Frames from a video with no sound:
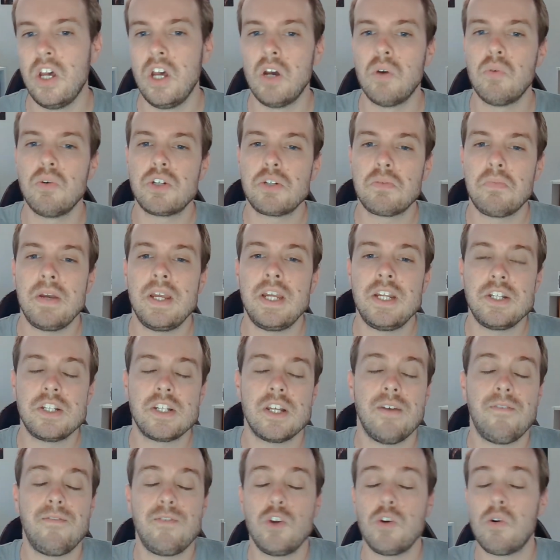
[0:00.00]
which means
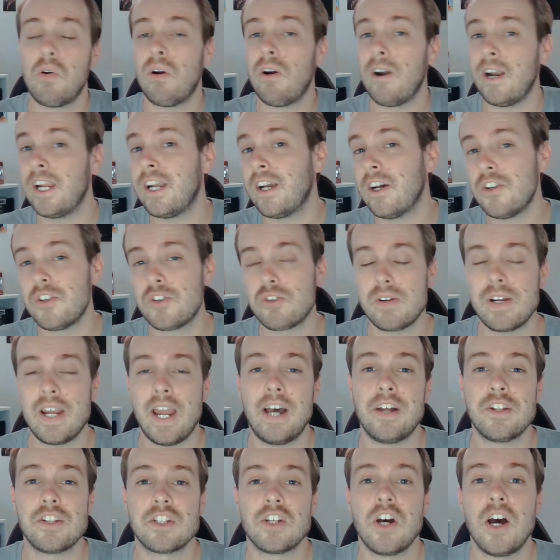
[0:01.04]
if you are a country
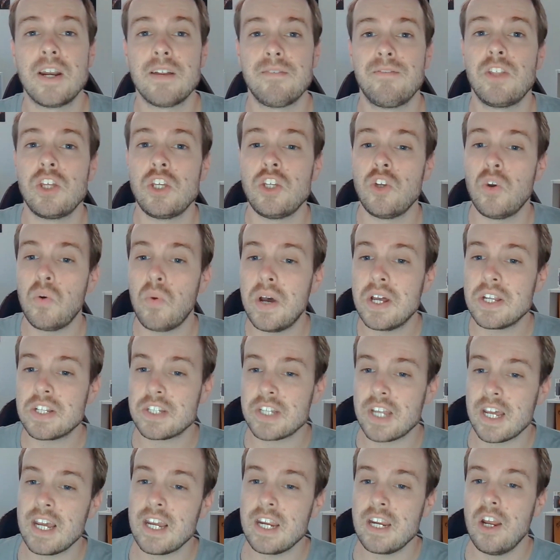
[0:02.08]
outside of the
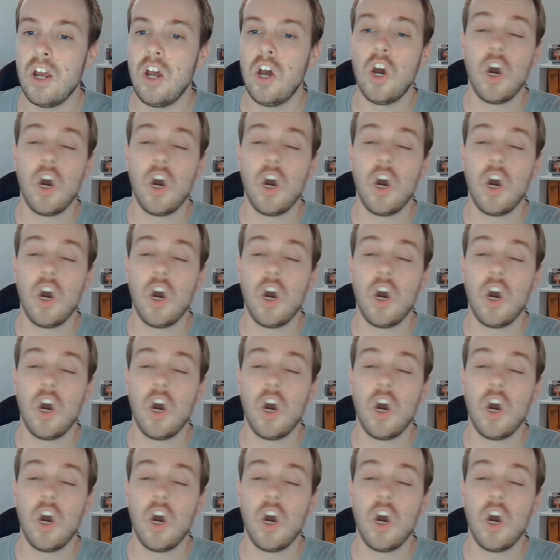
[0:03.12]
USA